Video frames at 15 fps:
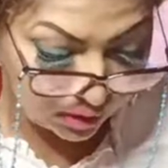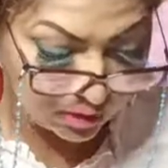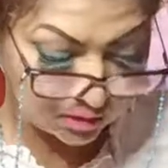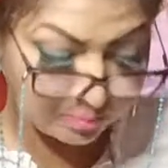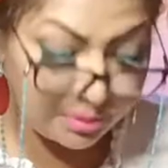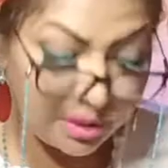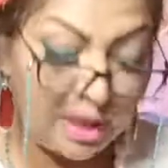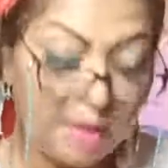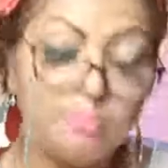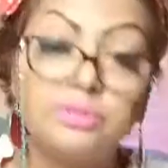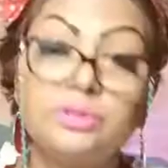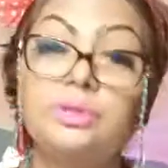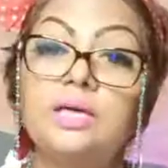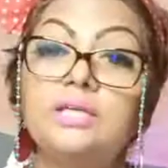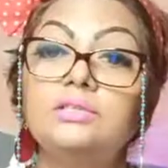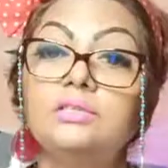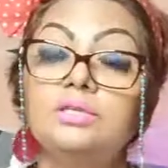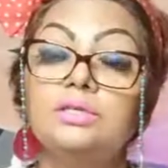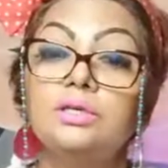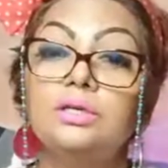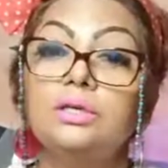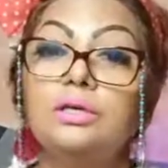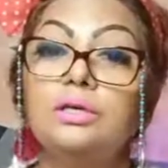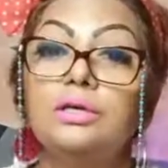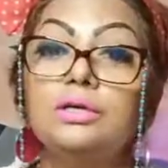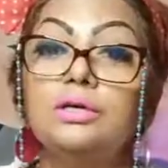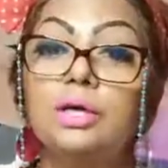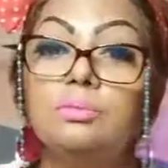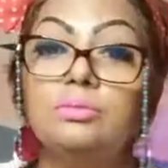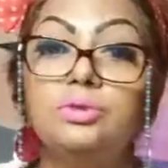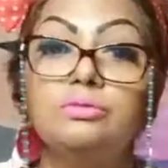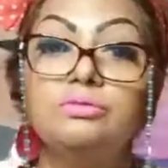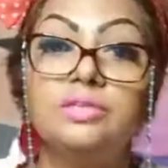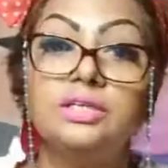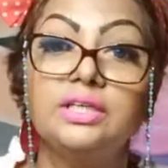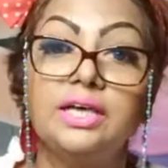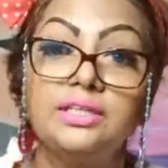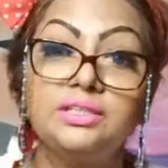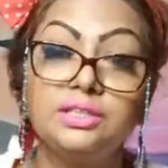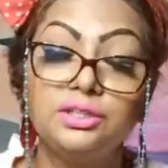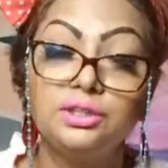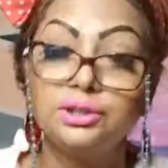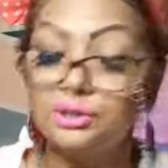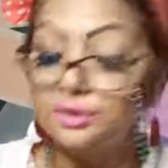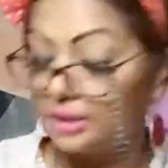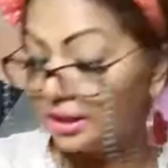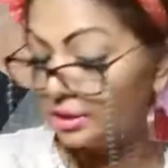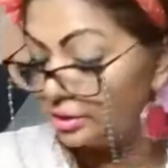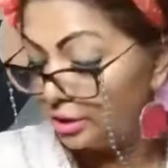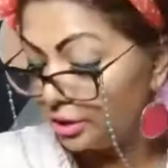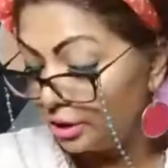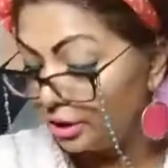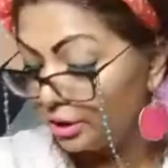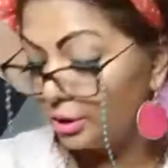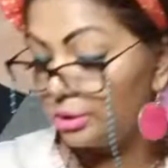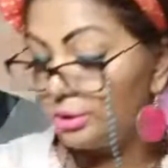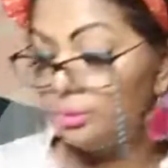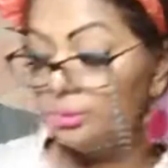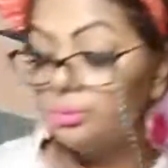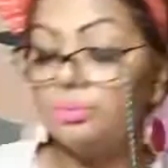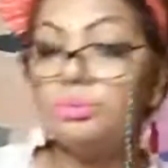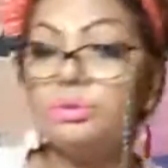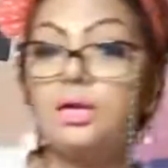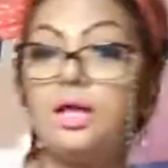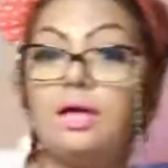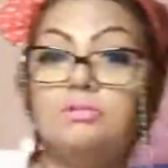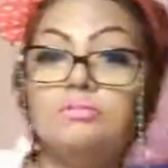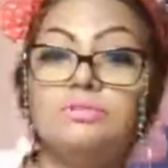perhaps you had come to a realization that you loved